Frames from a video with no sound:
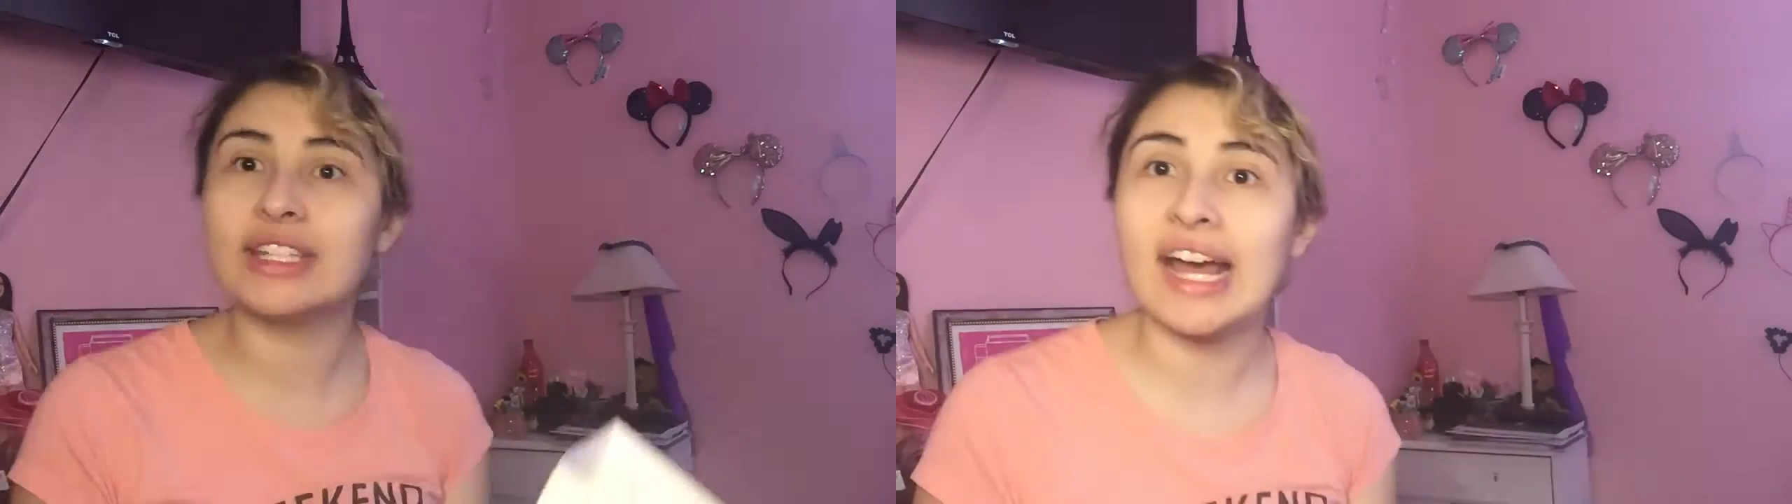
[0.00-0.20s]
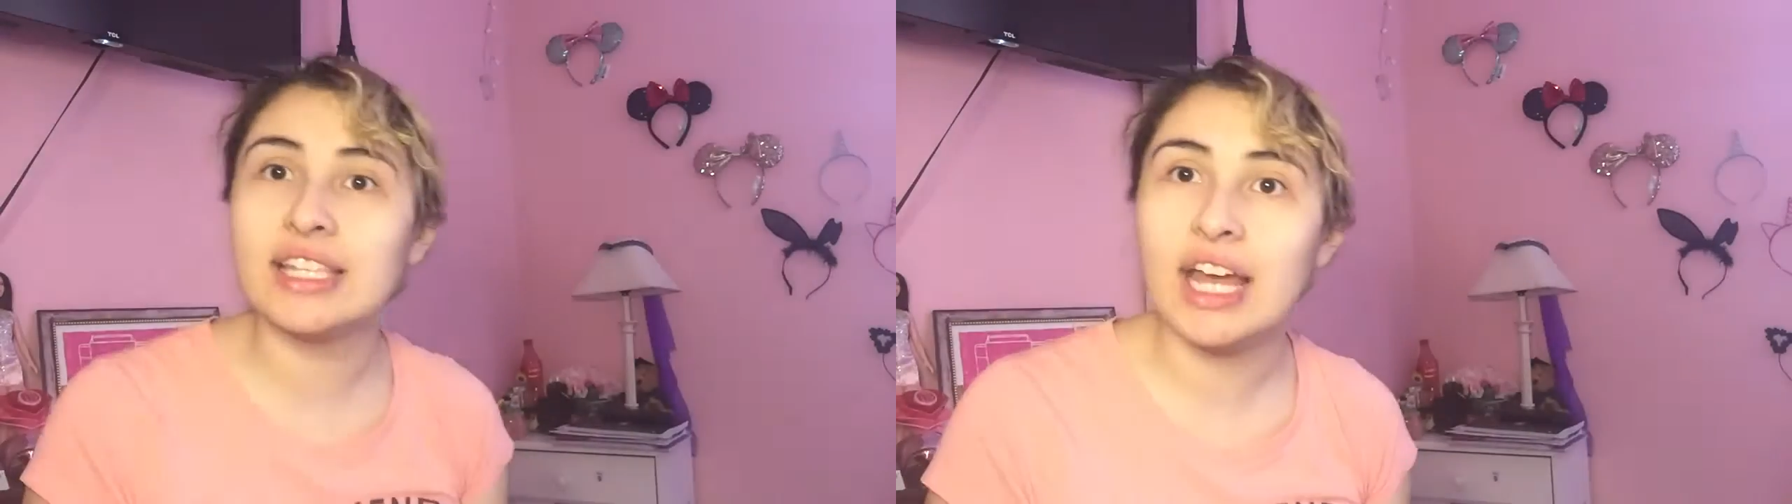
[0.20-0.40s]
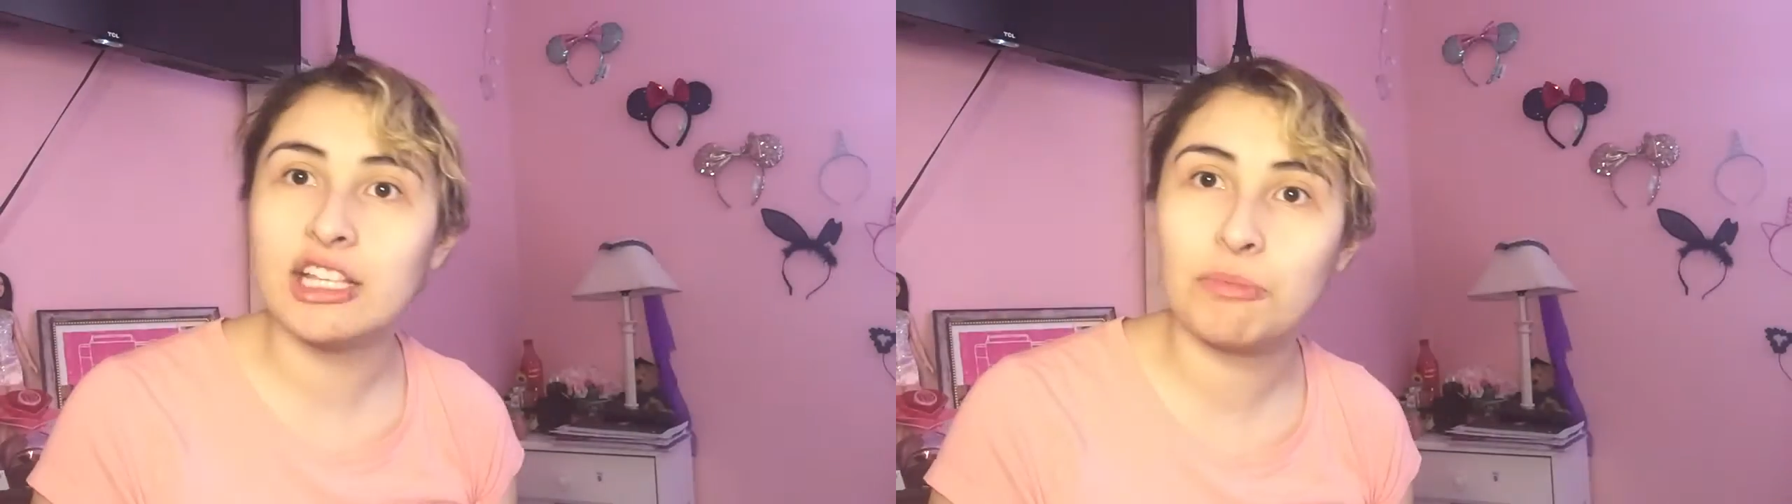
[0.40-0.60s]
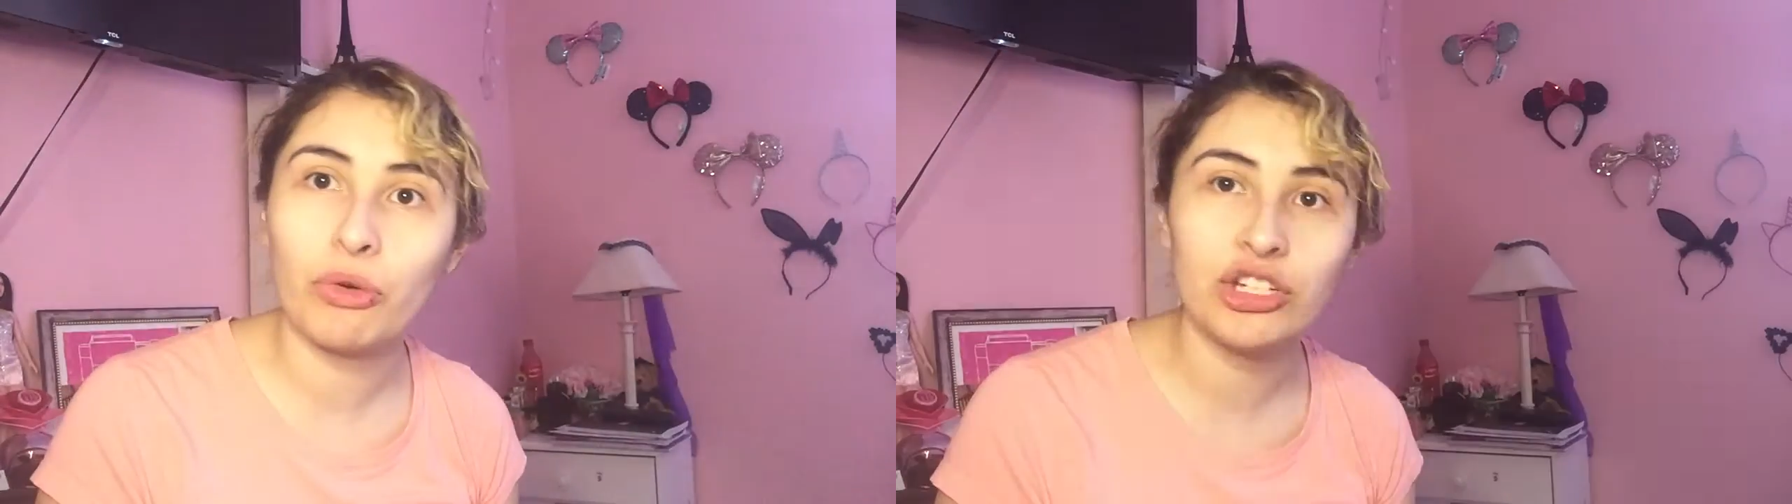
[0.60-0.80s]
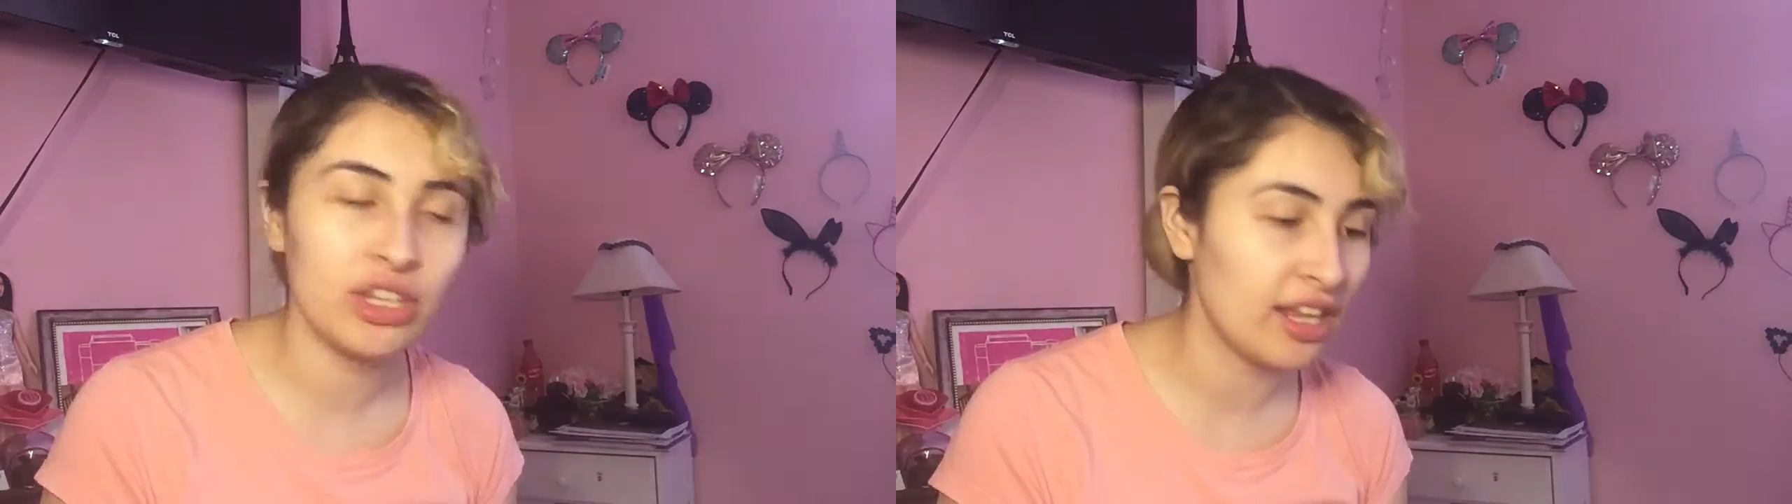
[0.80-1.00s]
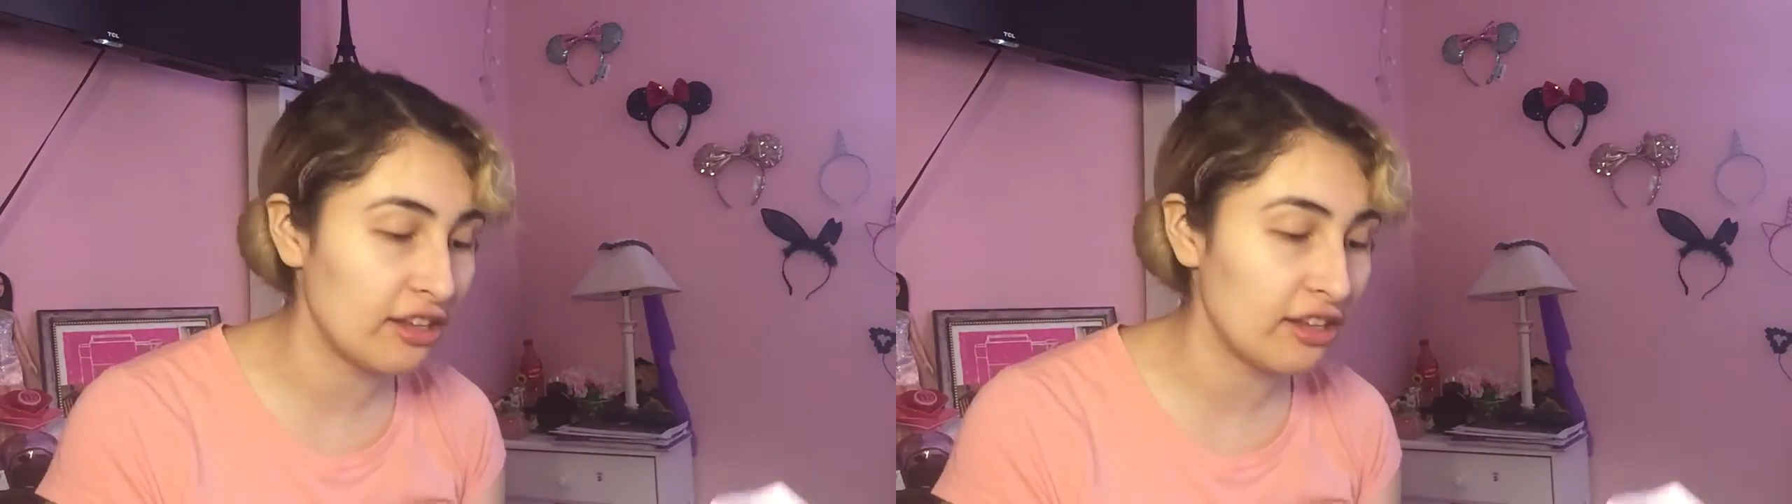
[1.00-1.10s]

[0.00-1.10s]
This has an expiration date.